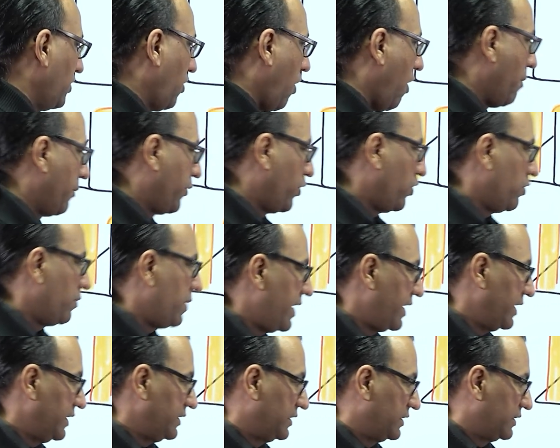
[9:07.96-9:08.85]

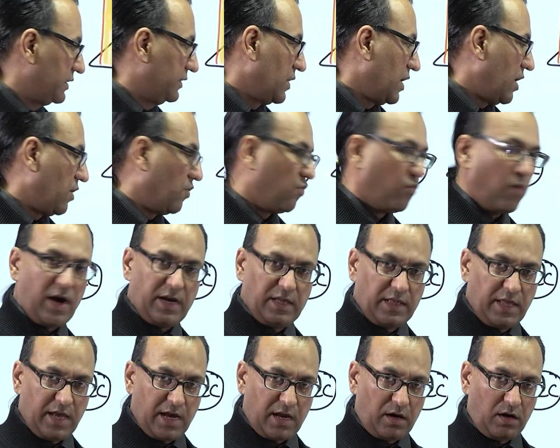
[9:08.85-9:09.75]
compromised. And why
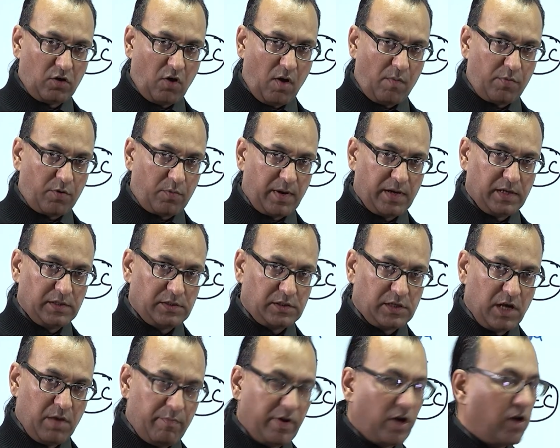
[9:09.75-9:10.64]
they are compromised?
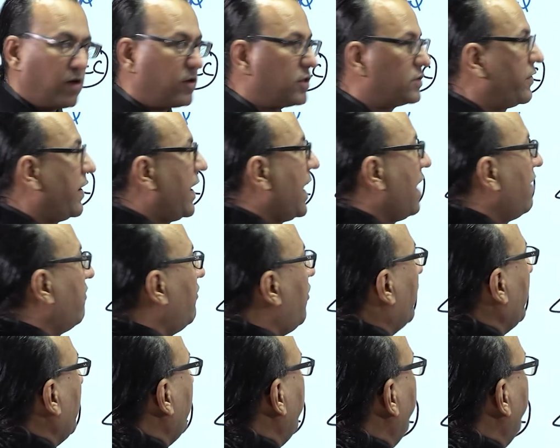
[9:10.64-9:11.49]
Because we have got a